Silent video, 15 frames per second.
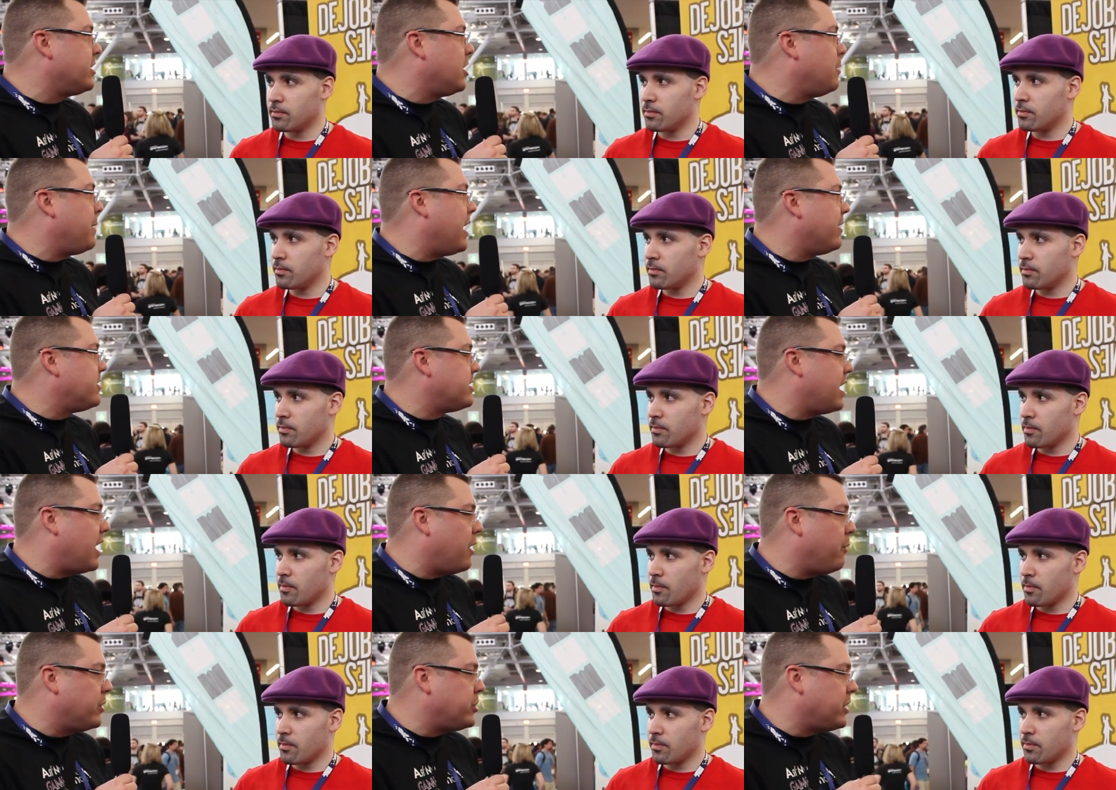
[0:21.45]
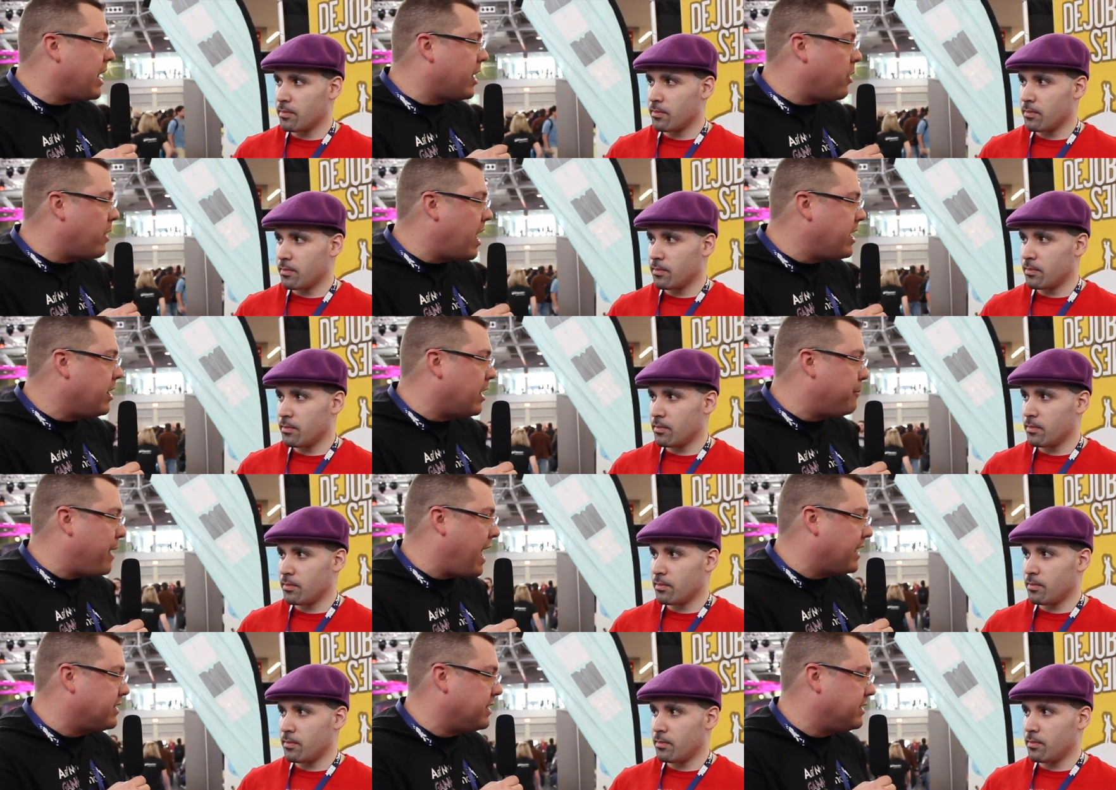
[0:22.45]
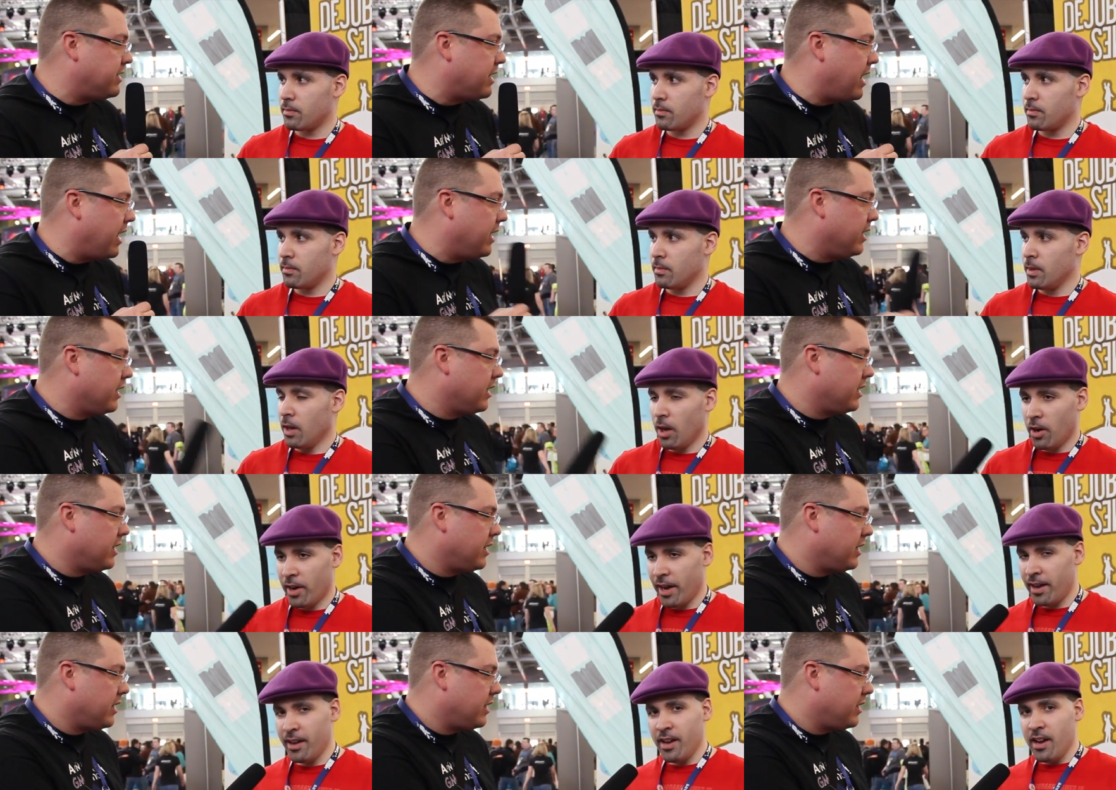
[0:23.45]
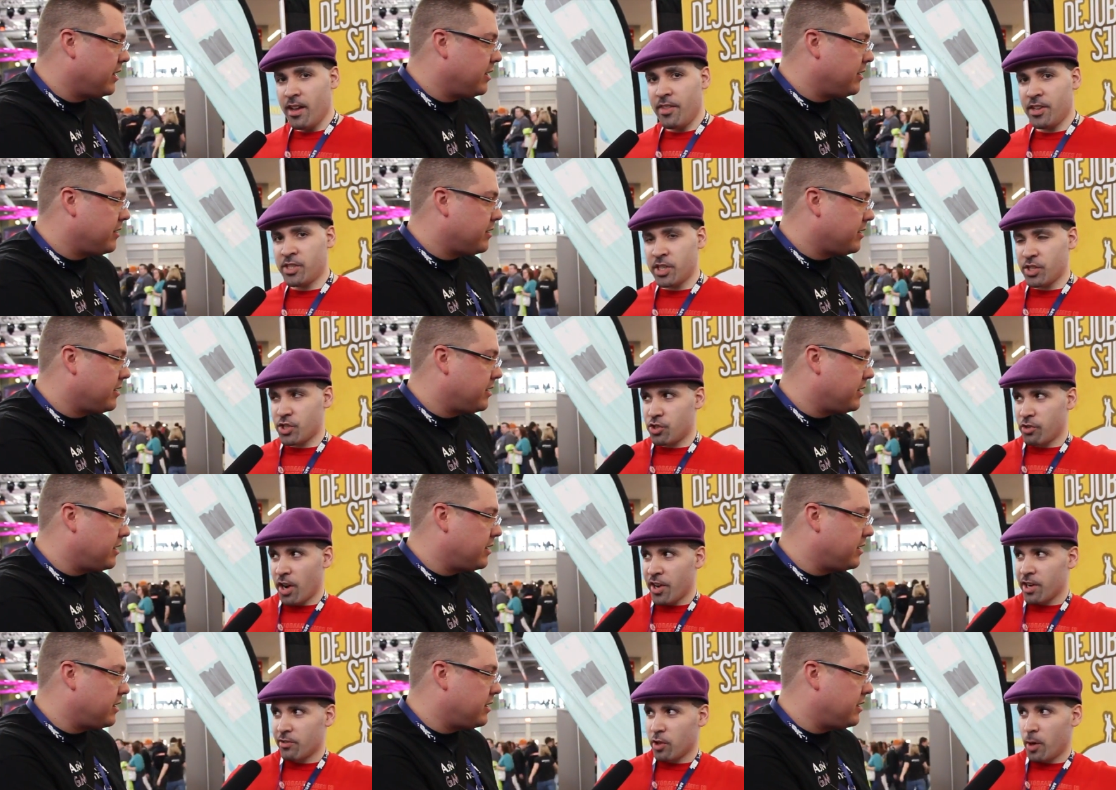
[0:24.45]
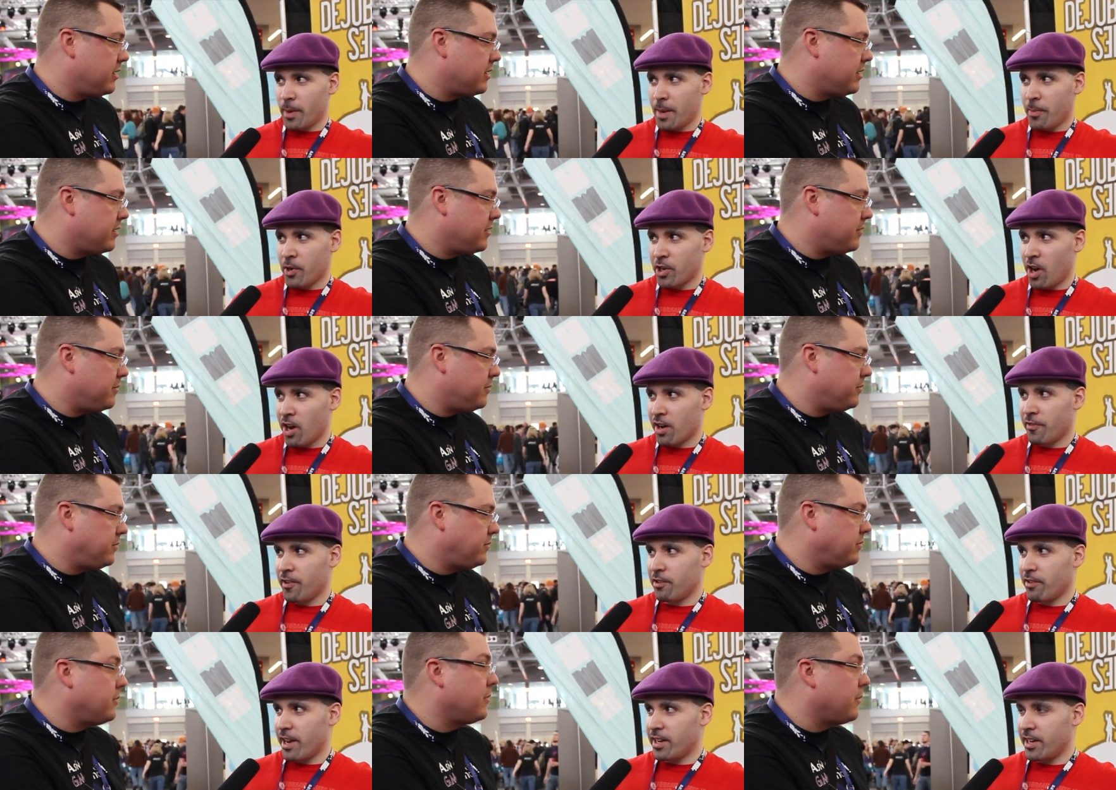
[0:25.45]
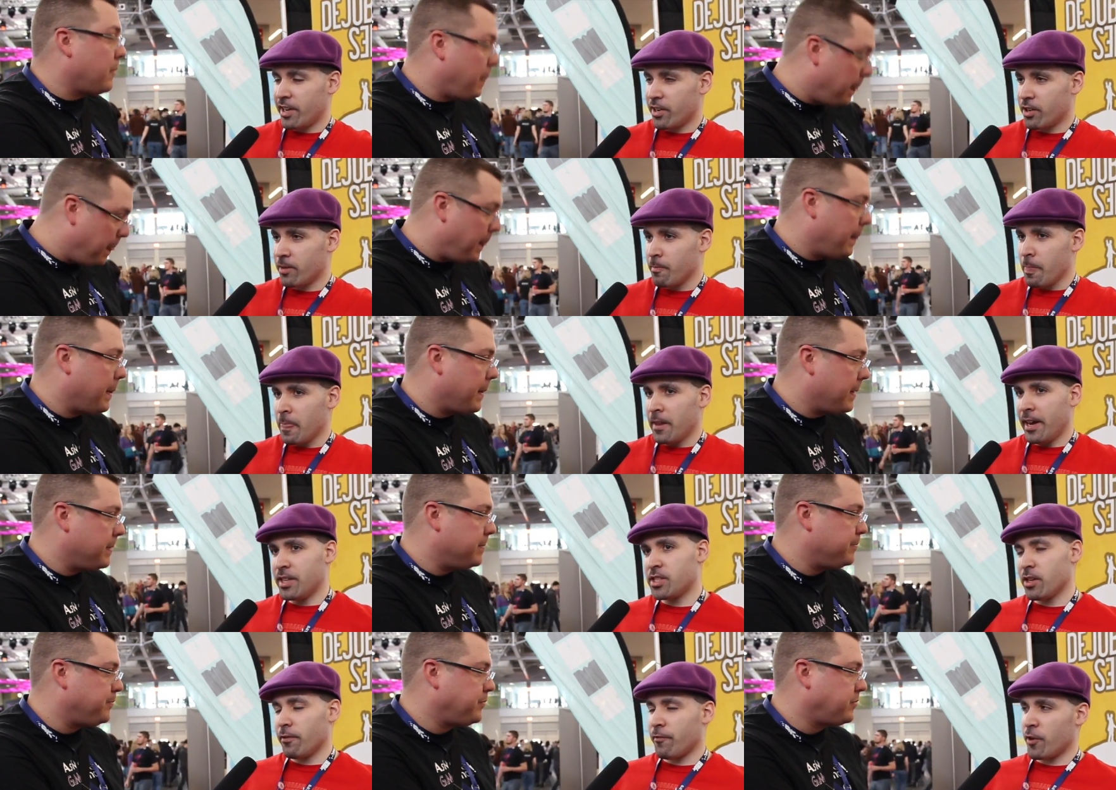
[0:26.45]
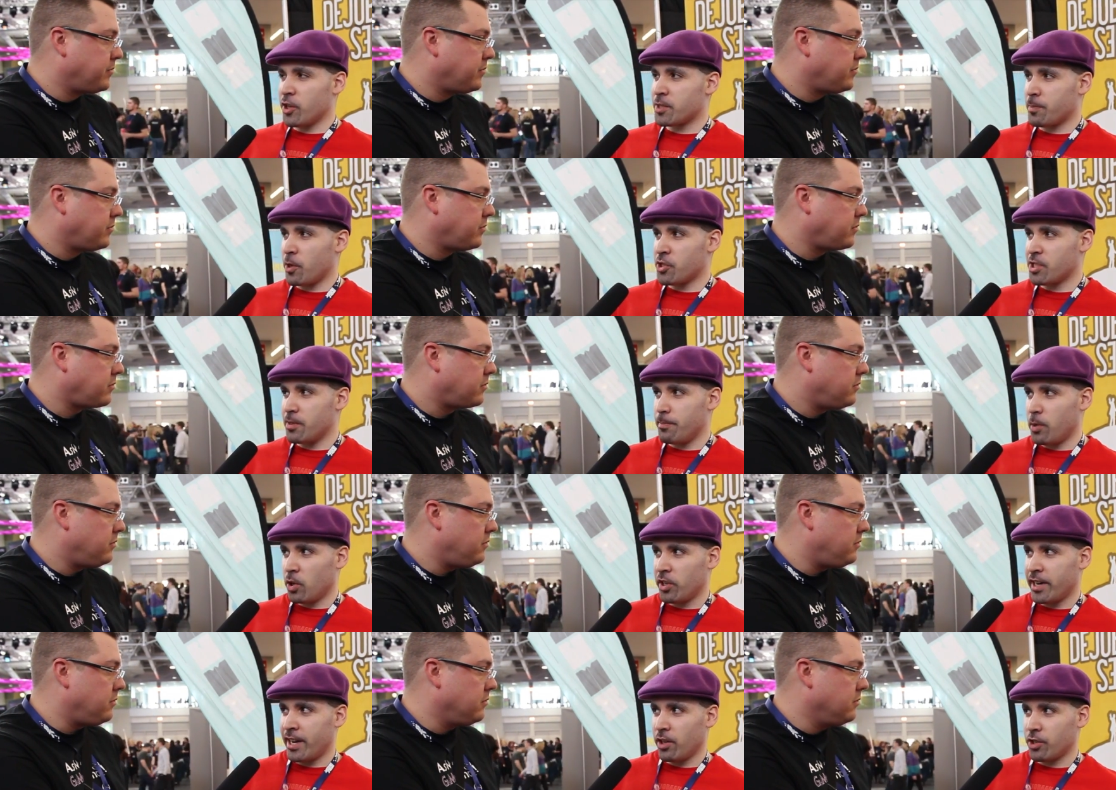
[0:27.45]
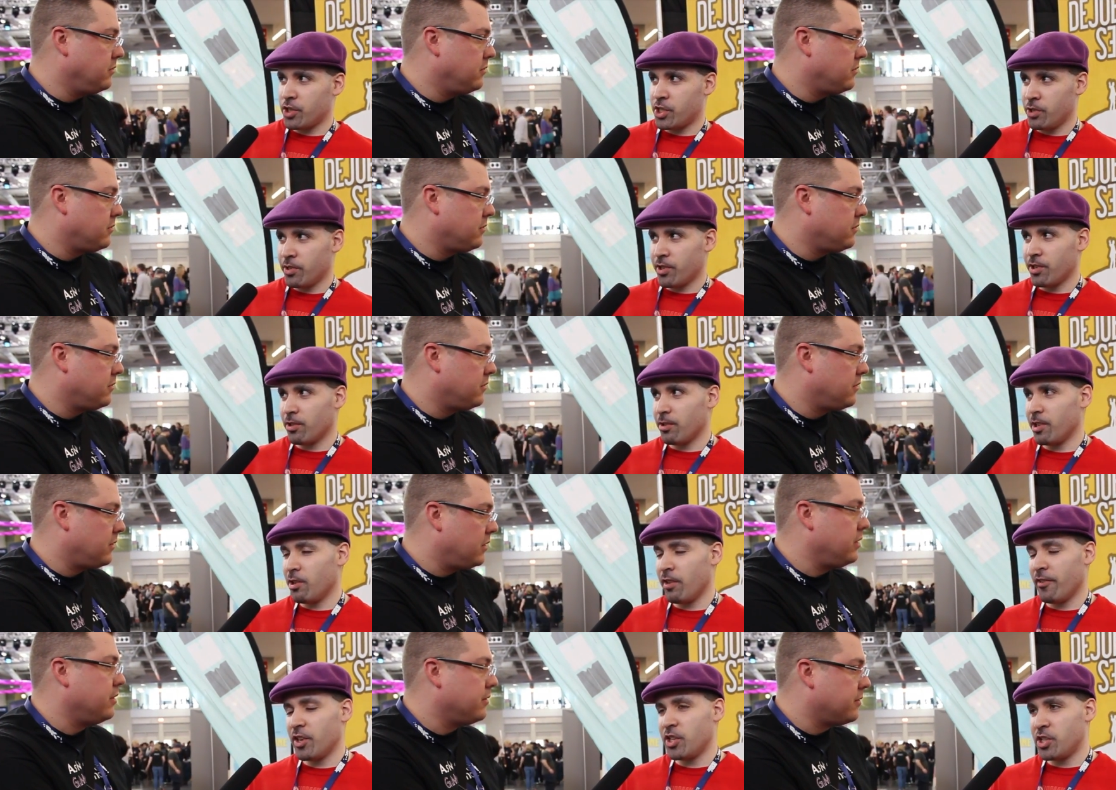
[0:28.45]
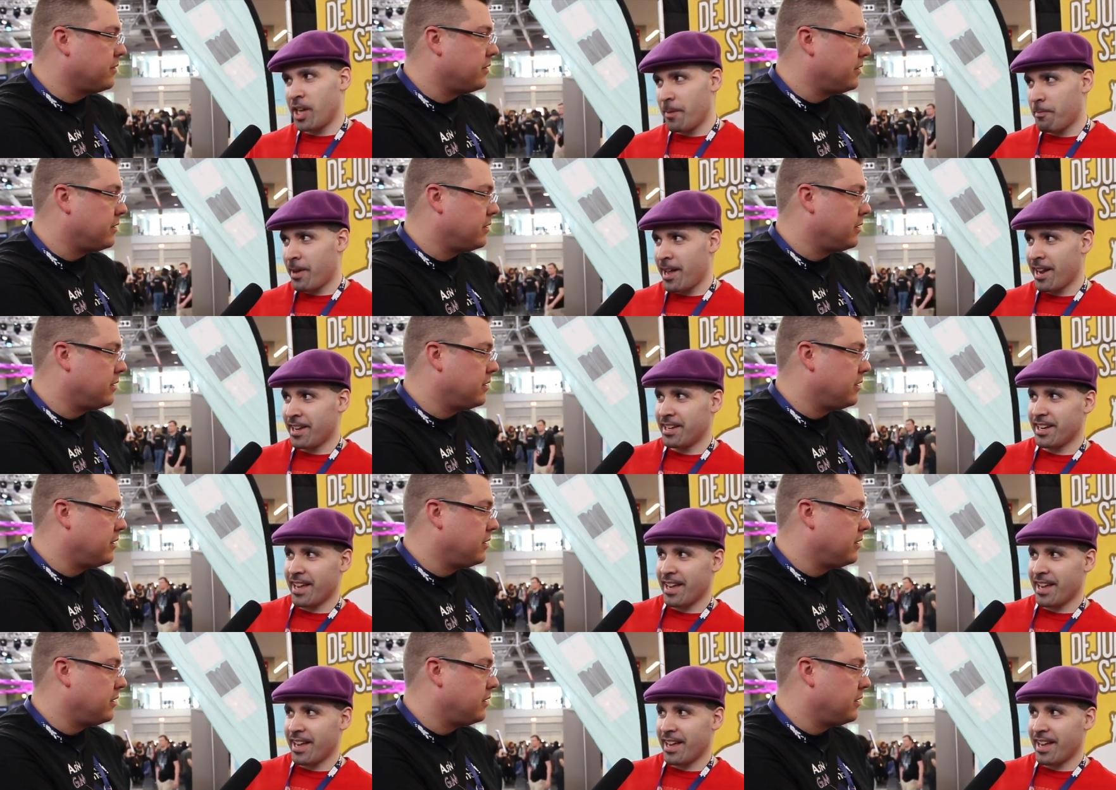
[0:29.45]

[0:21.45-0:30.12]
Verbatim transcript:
Speaker 1: us a little about uh, what you got going on here at PAX East today?
Speaker 2: Okay, this is Drunken Robot Pornography right here. It's a first person bullet hell shooter. You have a jetpack